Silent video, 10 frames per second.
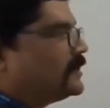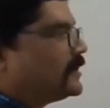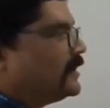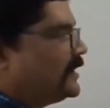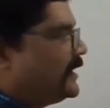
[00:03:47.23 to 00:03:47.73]

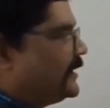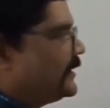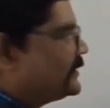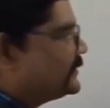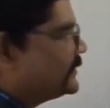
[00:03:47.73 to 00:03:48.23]

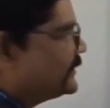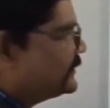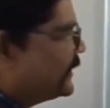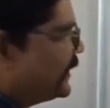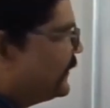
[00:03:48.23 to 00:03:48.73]
Clearly,
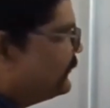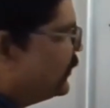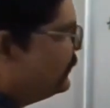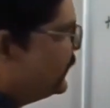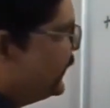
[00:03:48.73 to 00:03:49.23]
this f of